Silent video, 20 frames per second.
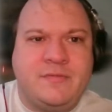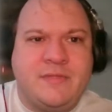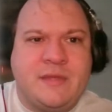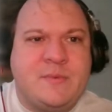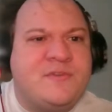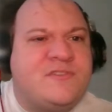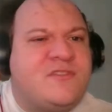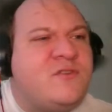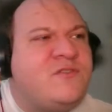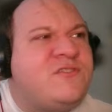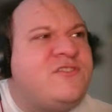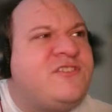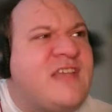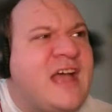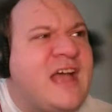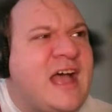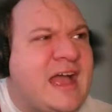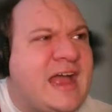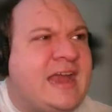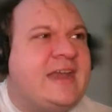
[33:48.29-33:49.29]
there was no
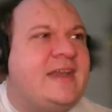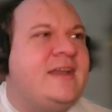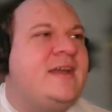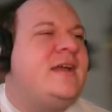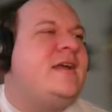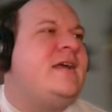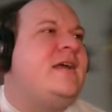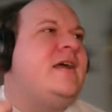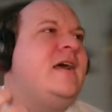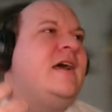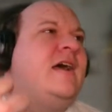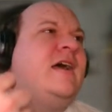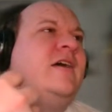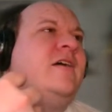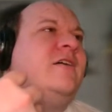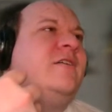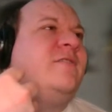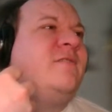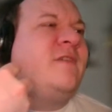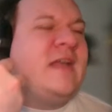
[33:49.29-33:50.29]
sign
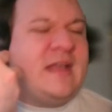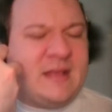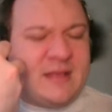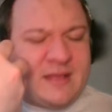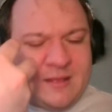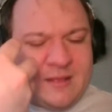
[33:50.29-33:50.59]
of